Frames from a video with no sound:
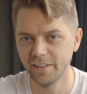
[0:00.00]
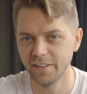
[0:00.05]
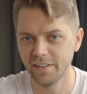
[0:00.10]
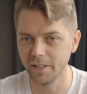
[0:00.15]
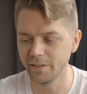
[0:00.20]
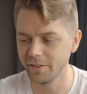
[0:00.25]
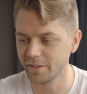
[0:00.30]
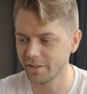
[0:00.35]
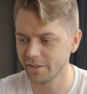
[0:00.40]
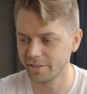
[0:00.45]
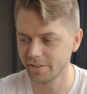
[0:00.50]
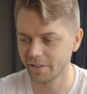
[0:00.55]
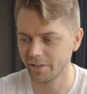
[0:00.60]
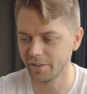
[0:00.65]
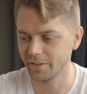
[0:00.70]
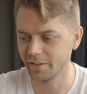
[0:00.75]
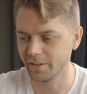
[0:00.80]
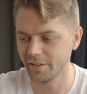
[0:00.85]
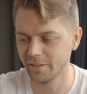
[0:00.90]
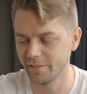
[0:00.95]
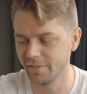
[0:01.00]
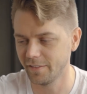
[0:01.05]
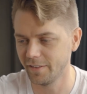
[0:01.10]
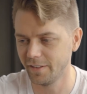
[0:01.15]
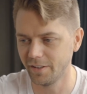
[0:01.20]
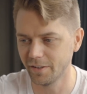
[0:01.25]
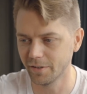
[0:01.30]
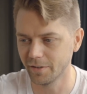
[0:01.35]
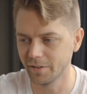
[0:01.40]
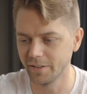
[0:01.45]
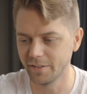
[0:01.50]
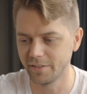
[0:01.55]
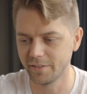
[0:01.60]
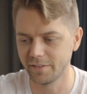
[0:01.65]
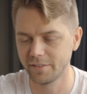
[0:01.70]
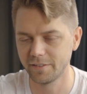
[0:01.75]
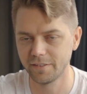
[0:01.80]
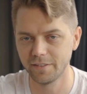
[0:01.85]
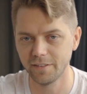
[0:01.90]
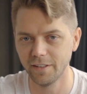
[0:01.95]
And you can tell that, you know,
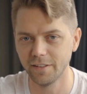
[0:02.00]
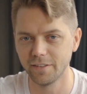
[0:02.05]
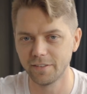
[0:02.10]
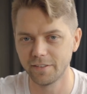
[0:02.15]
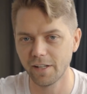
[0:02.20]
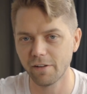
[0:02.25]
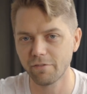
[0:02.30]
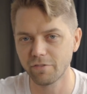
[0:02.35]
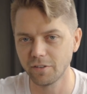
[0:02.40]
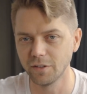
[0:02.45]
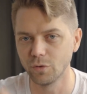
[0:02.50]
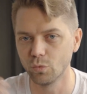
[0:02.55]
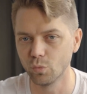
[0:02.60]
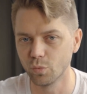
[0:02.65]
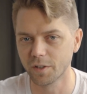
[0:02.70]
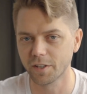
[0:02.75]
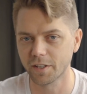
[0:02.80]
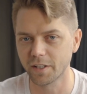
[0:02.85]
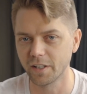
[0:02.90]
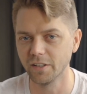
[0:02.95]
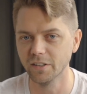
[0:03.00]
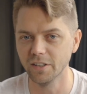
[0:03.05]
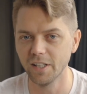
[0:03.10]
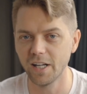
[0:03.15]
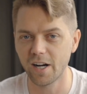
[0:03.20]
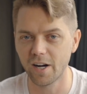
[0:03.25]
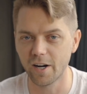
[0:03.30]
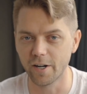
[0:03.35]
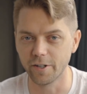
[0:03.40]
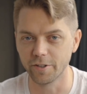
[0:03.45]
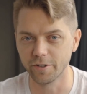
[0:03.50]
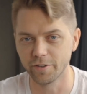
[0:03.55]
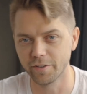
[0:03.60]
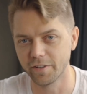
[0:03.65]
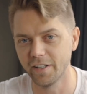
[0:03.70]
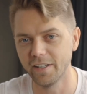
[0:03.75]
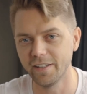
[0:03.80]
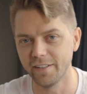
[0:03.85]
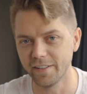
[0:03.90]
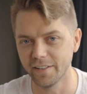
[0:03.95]
it's it's definitely working a lot harder
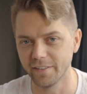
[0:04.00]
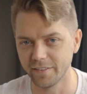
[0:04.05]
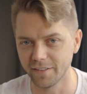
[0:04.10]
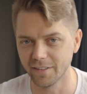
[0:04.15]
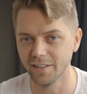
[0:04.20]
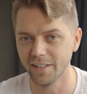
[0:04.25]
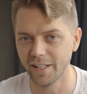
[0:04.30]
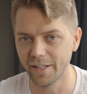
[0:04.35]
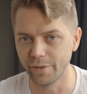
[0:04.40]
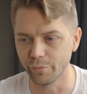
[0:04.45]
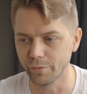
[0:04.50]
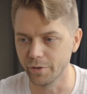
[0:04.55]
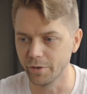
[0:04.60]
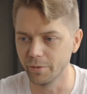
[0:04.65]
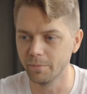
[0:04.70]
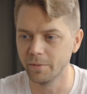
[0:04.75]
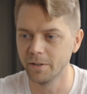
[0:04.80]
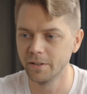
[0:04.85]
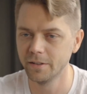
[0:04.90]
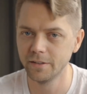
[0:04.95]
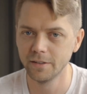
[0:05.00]
than it does in Lightroom.